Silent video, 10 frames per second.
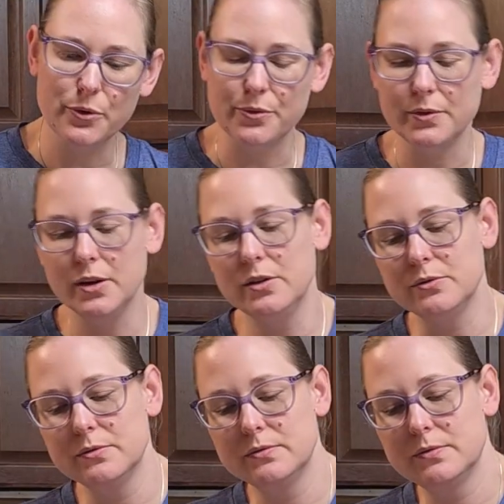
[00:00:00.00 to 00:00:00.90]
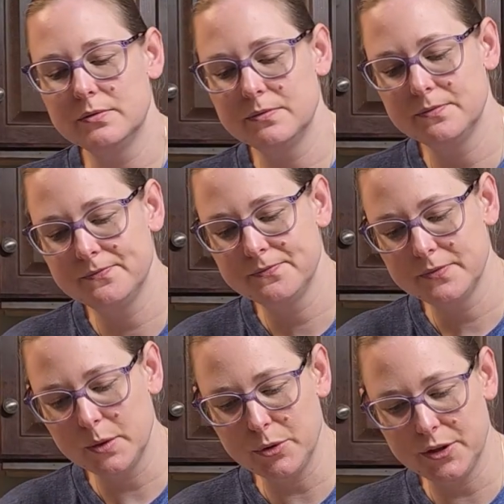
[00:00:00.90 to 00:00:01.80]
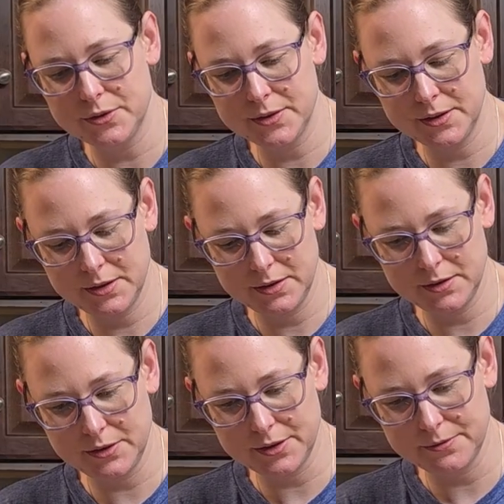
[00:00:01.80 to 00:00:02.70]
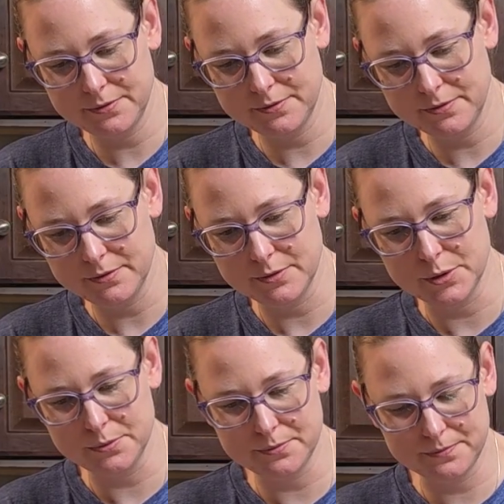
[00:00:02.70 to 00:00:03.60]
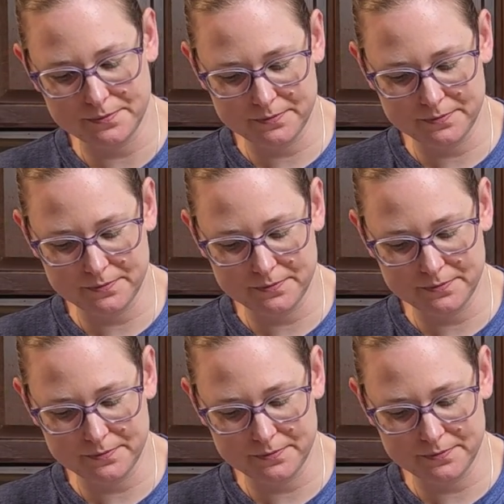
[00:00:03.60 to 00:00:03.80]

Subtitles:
Oh, the balls. Okay. Oh.